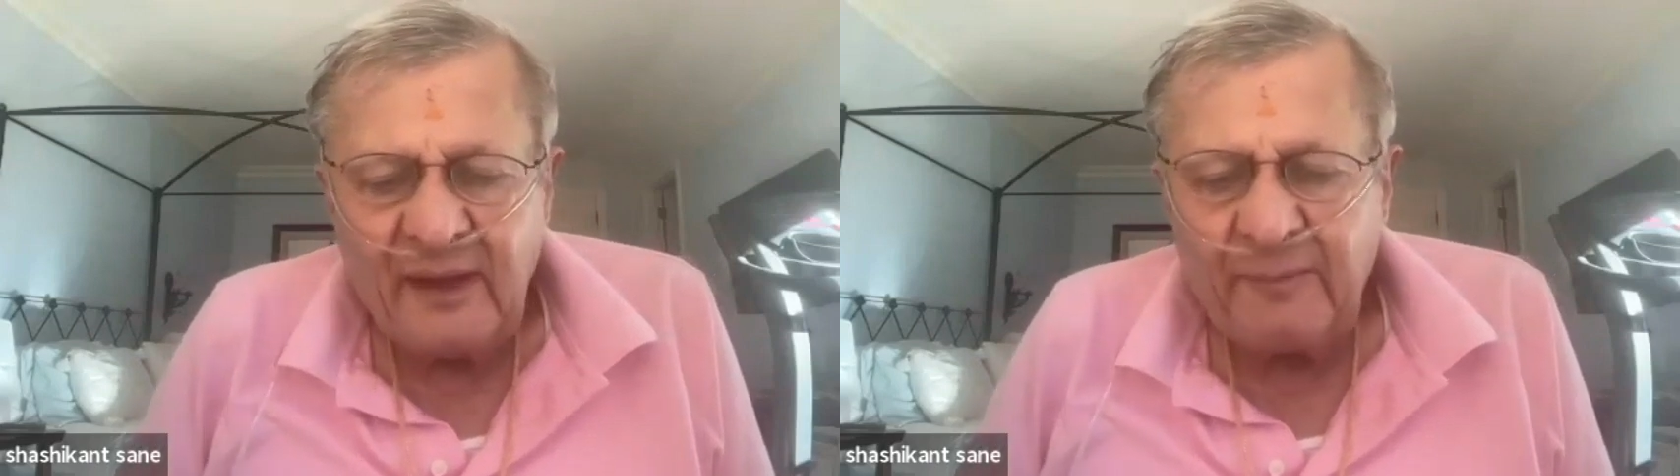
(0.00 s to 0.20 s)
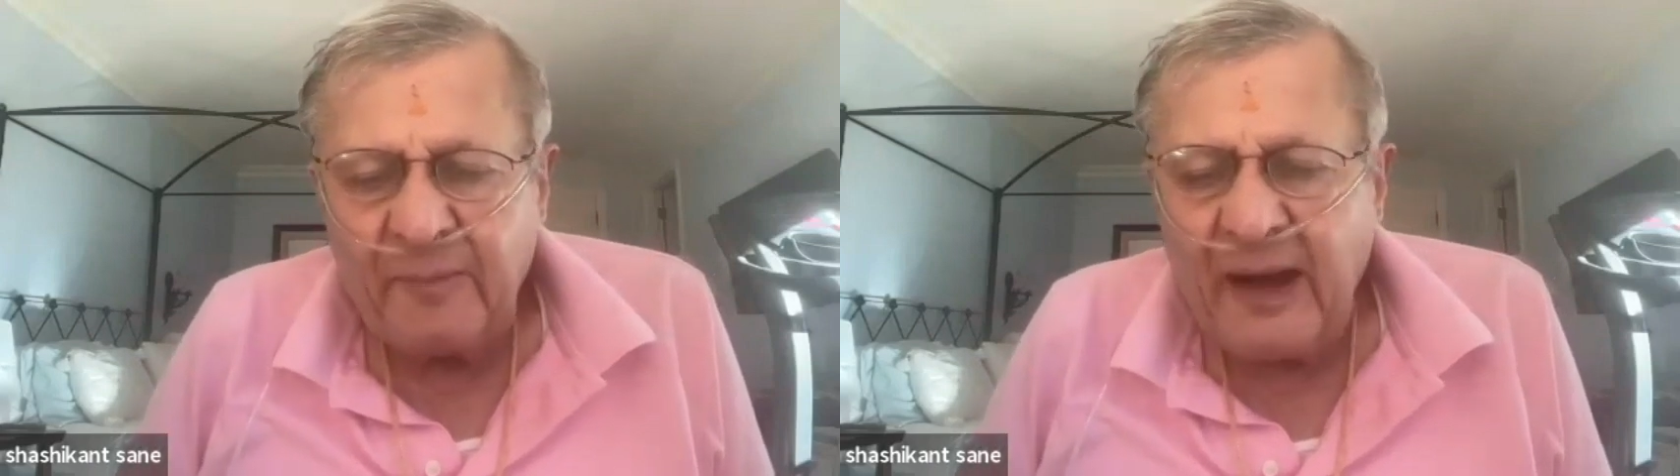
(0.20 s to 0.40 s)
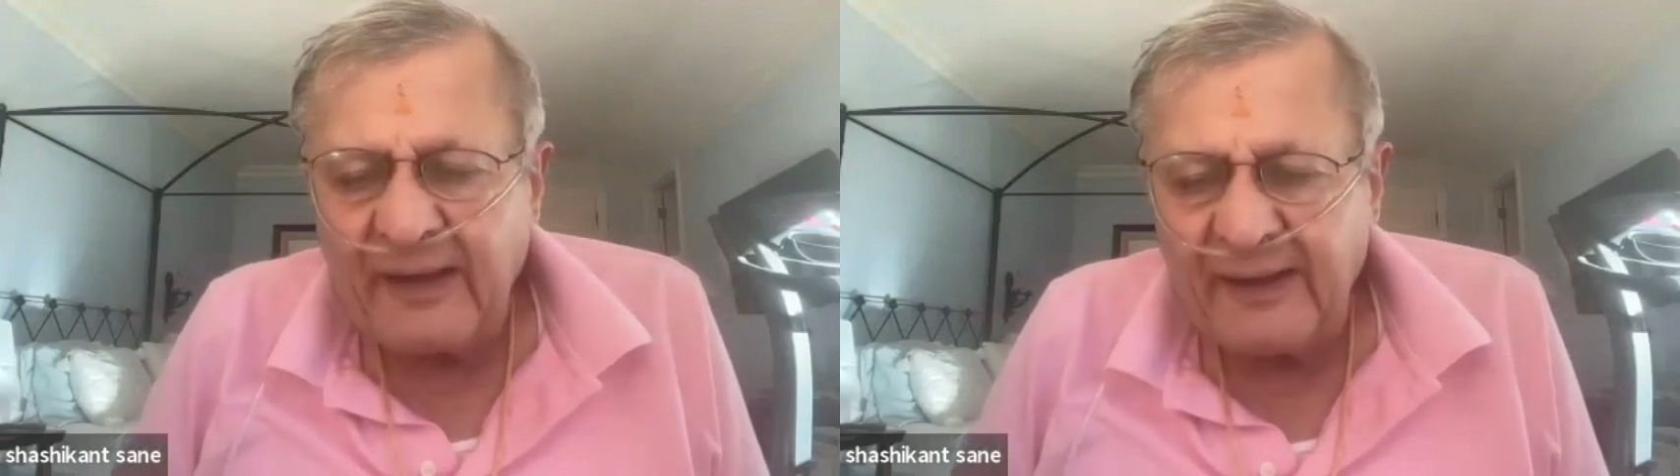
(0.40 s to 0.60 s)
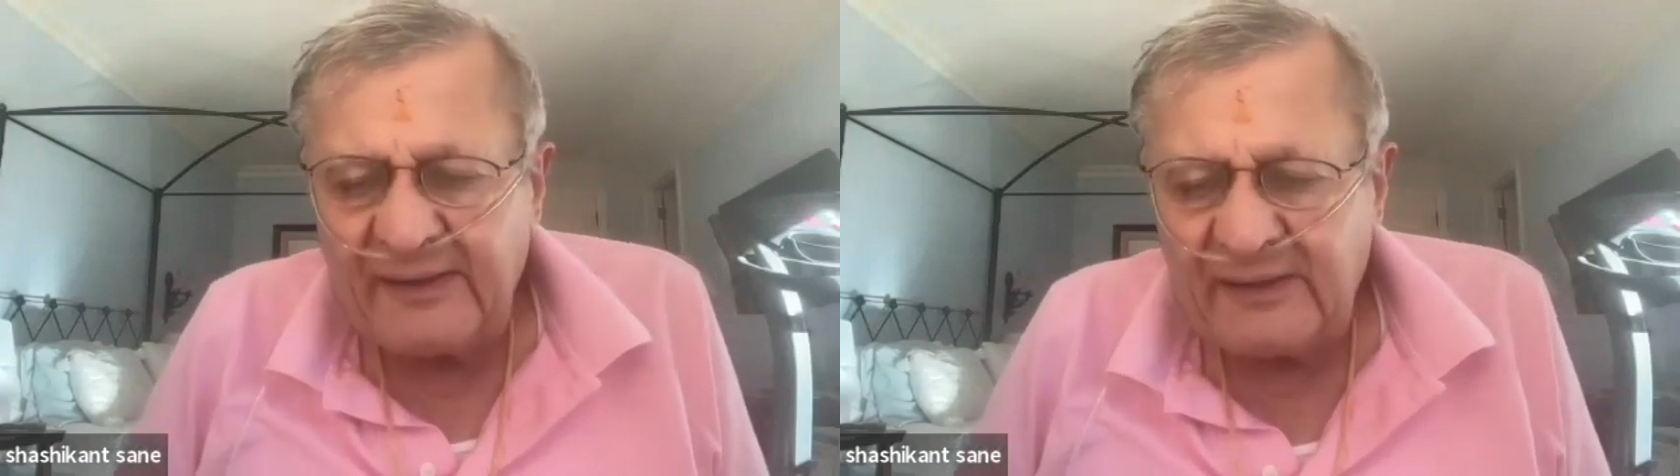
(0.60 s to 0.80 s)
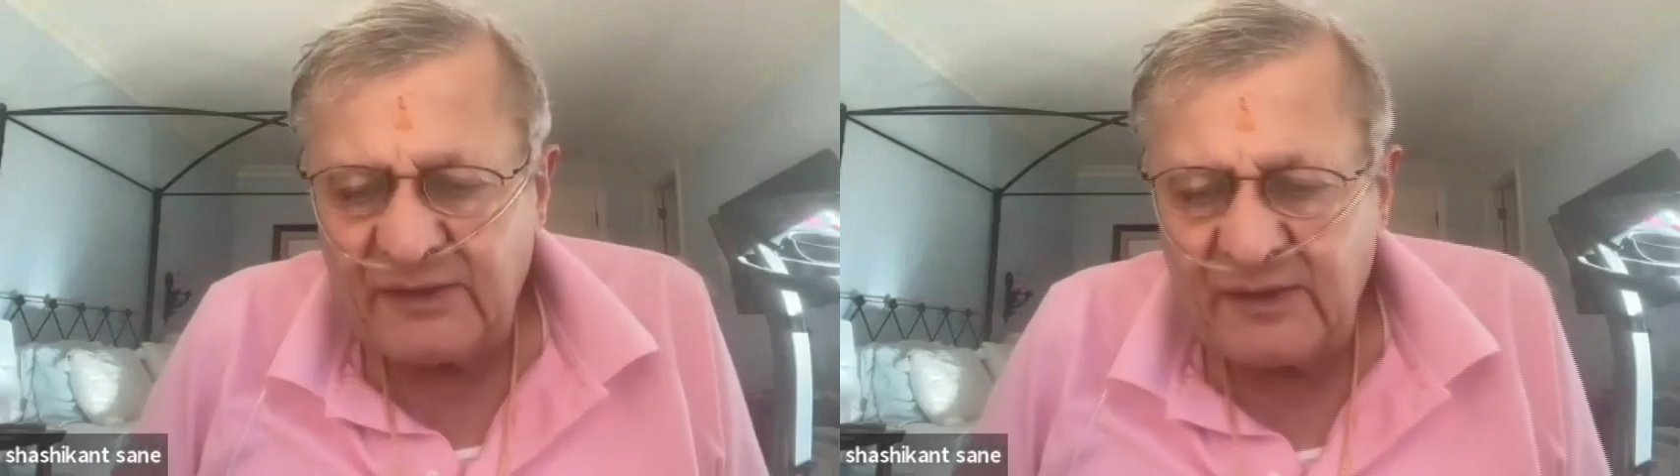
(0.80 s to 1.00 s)
of
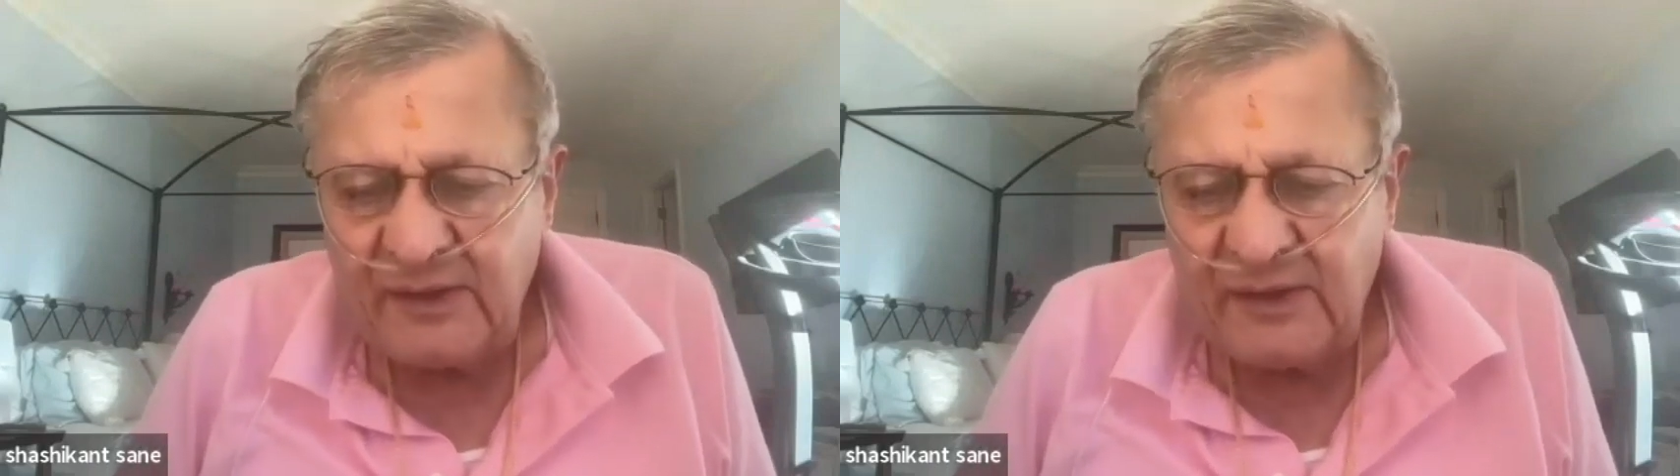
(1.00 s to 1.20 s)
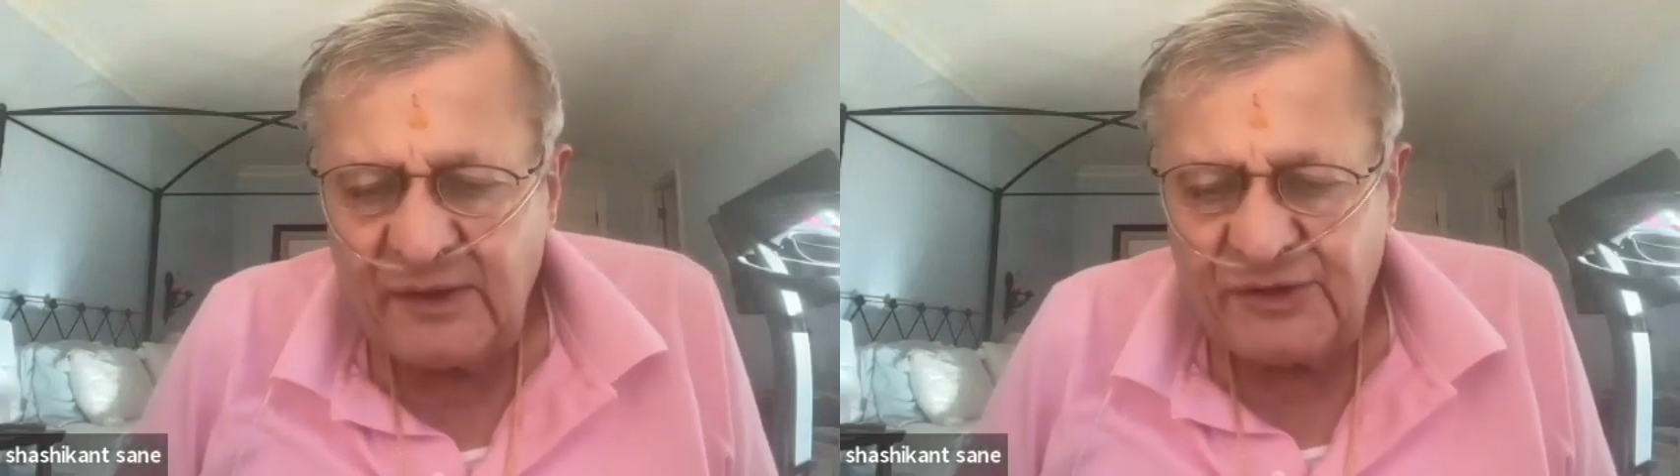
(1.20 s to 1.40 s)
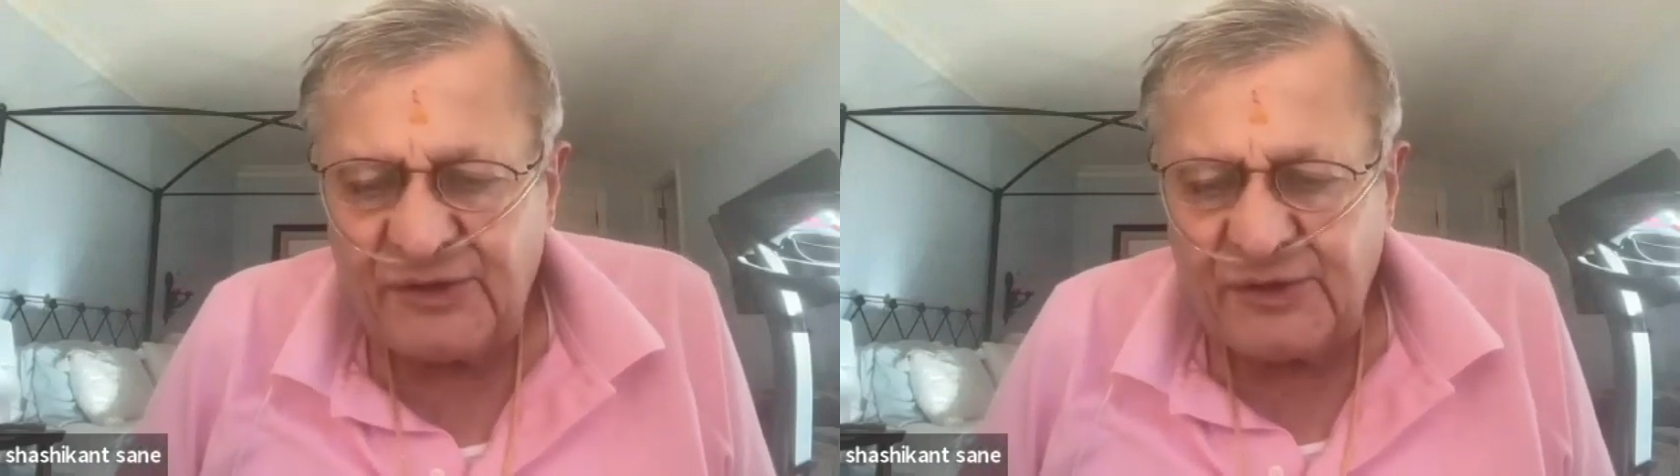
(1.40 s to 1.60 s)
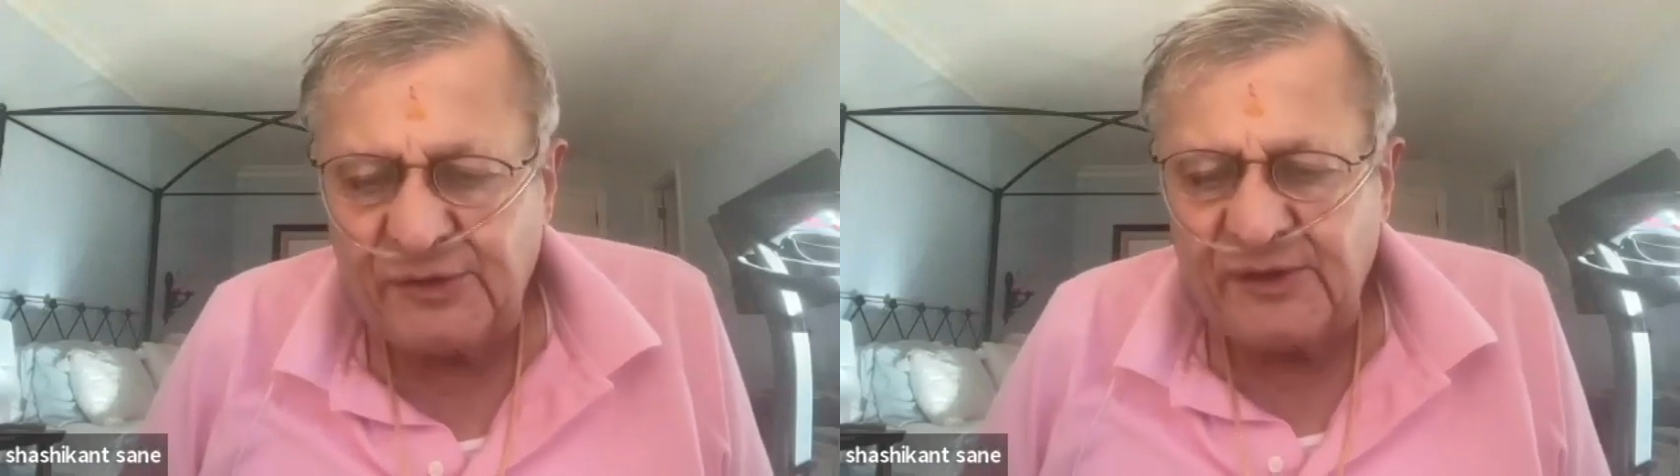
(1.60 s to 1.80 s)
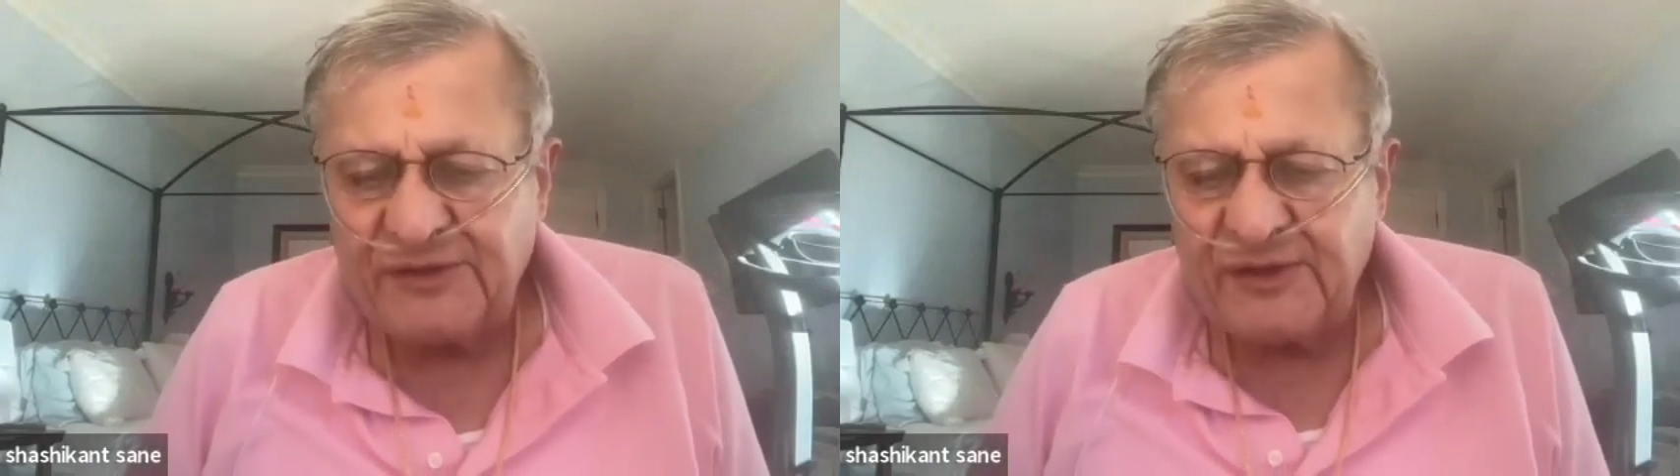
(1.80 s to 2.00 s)
bodies,
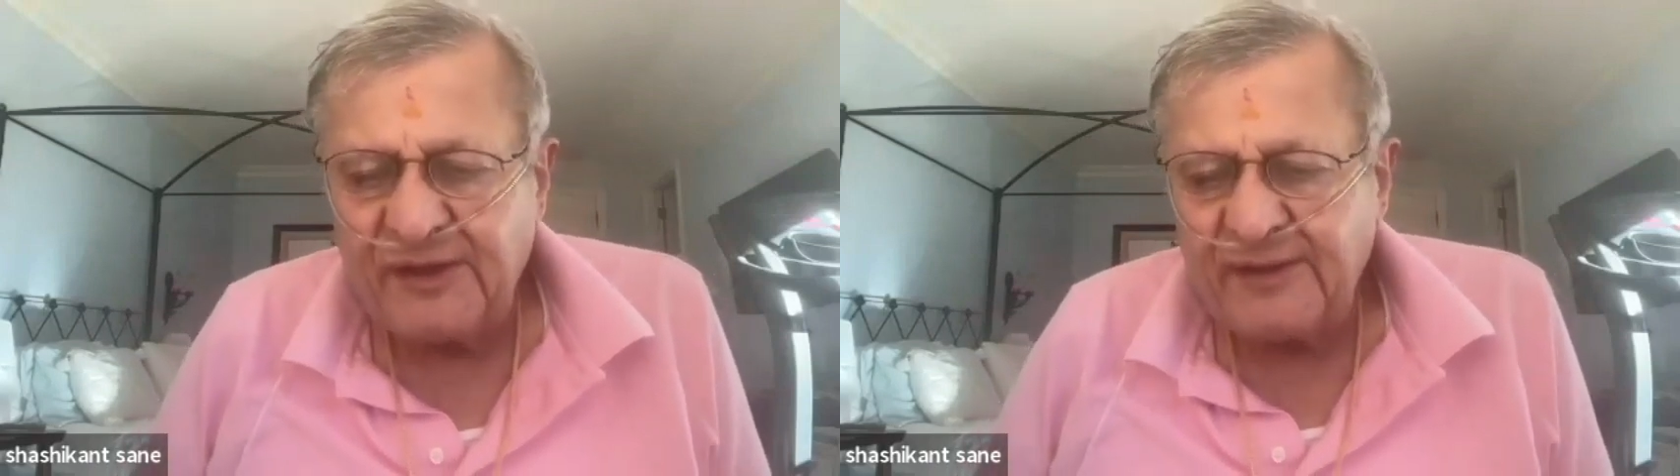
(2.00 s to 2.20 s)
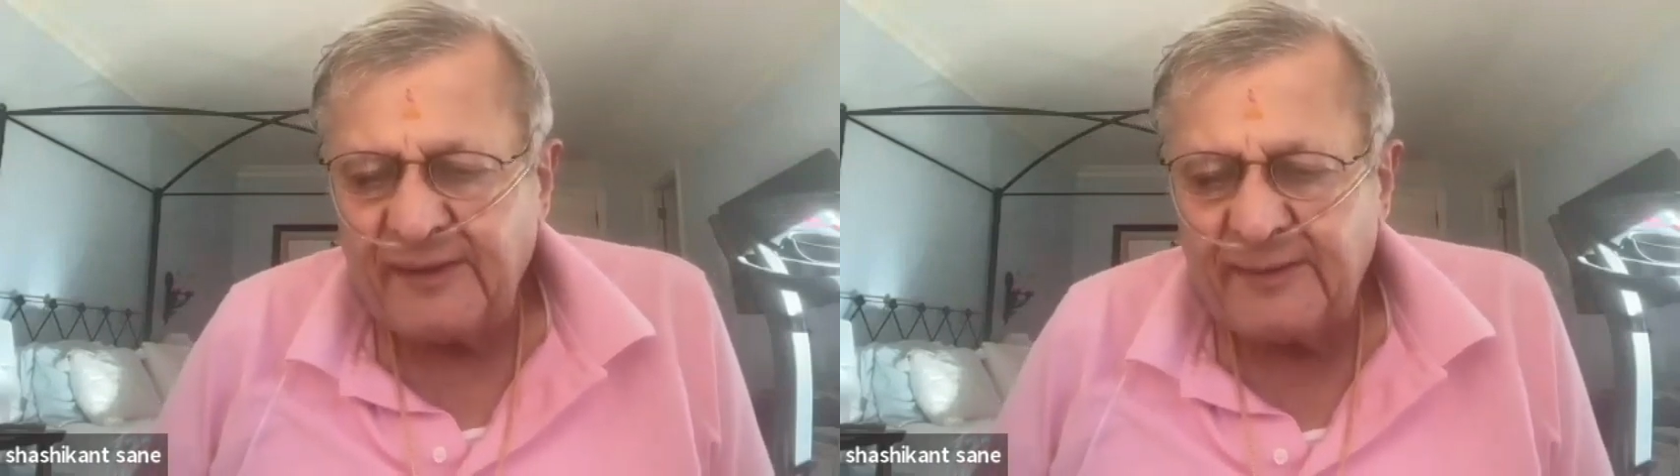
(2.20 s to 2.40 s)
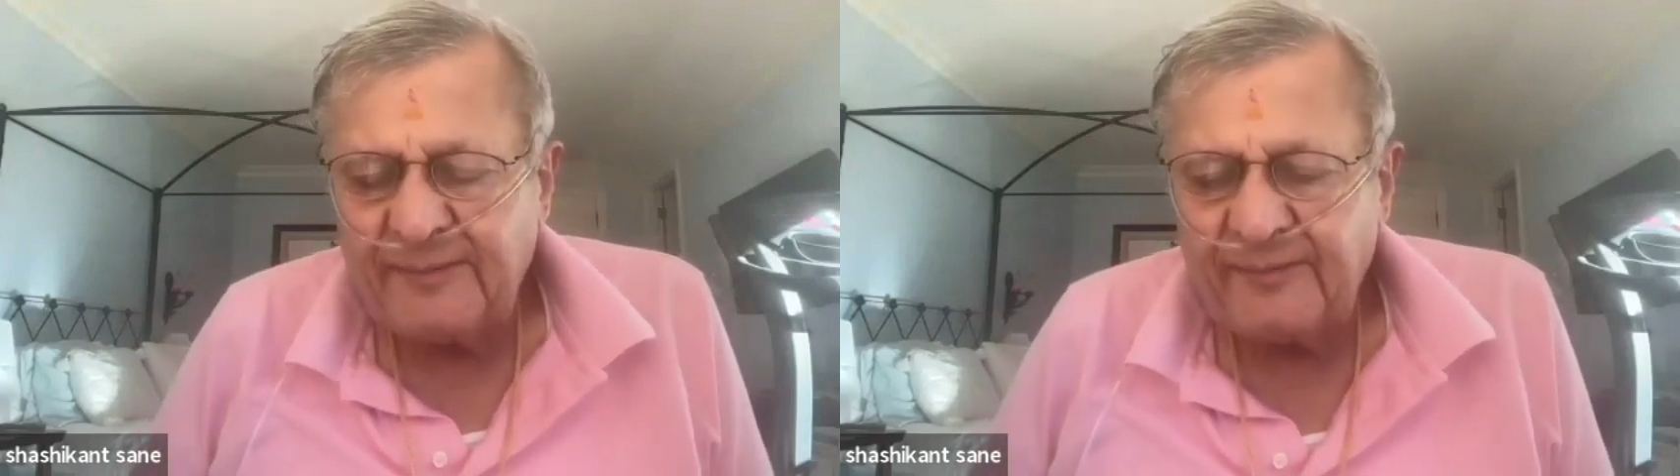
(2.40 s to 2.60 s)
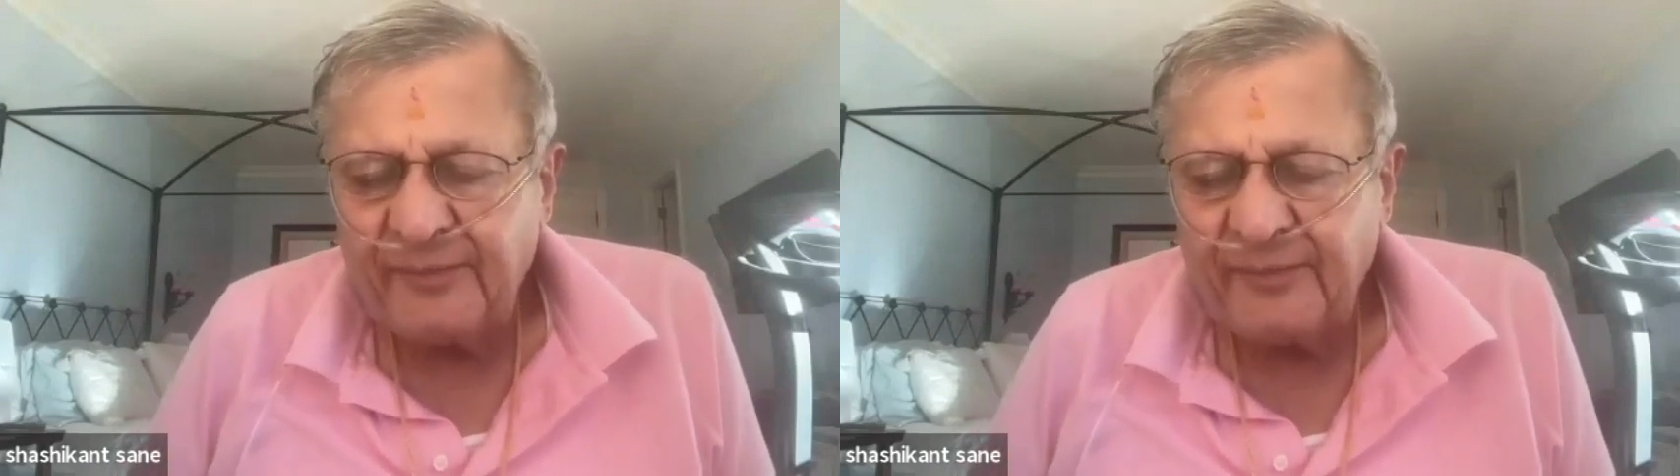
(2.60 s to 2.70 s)
sthula sharira,